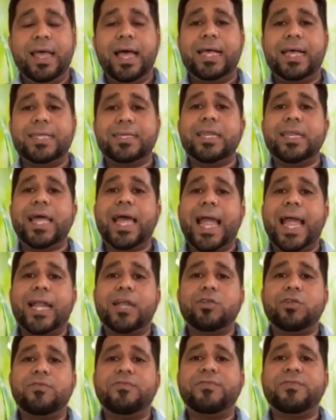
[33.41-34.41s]
as an
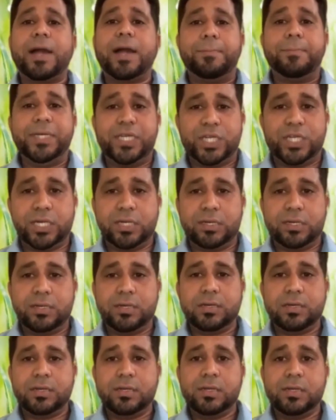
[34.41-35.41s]
act of commission,
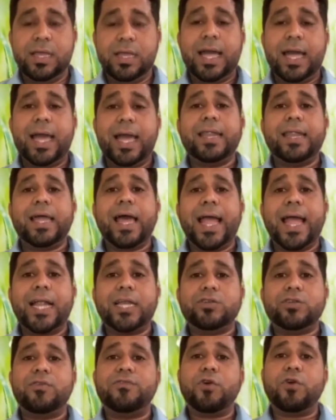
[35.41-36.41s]
an
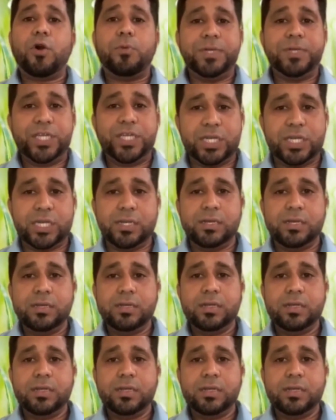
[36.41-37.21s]
act of omission